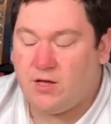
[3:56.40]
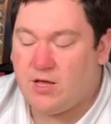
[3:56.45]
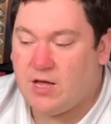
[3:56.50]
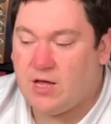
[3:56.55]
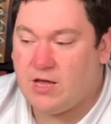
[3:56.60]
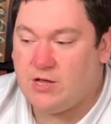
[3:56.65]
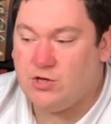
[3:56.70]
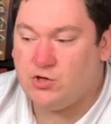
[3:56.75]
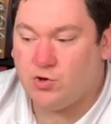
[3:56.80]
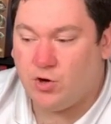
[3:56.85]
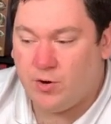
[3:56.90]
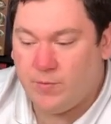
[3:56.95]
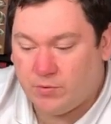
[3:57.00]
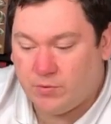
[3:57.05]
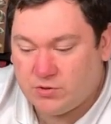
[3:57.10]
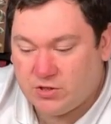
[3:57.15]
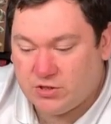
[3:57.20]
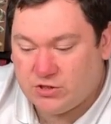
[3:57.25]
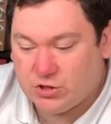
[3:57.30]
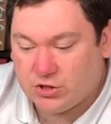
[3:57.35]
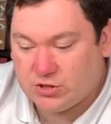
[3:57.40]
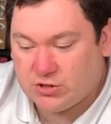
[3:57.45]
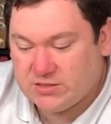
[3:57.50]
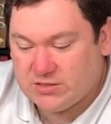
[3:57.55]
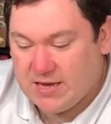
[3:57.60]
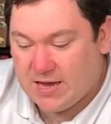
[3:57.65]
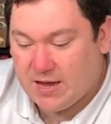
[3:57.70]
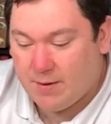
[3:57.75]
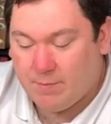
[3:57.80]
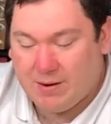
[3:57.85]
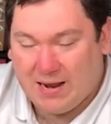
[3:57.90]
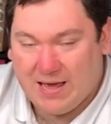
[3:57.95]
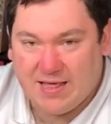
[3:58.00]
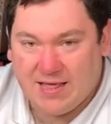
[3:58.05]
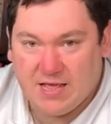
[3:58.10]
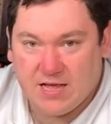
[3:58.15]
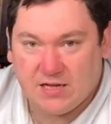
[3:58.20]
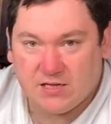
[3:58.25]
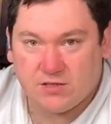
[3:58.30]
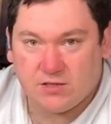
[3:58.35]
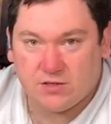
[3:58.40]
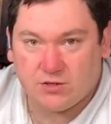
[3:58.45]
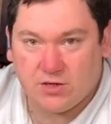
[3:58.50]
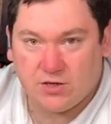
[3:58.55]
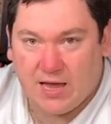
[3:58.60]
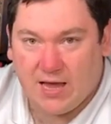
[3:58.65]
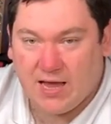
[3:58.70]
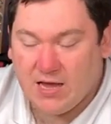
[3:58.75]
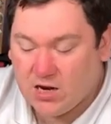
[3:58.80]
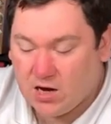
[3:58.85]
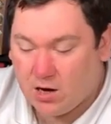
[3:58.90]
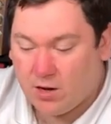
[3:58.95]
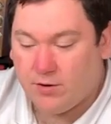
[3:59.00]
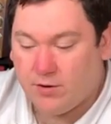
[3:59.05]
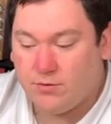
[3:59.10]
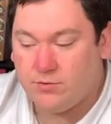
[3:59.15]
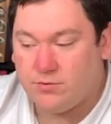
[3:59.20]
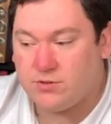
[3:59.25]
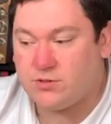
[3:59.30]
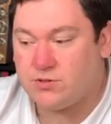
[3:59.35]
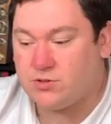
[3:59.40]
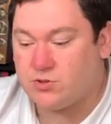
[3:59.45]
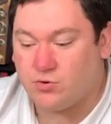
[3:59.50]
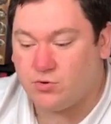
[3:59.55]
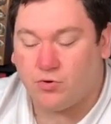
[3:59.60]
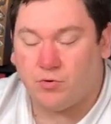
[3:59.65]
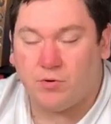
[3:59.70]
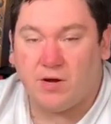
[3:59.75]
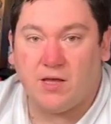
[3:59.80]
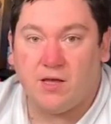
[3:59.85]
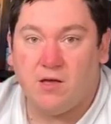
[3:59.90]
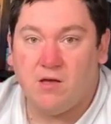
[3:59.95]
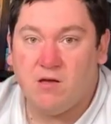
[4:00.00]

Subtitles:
enjoyable to just sit and play this enclosed story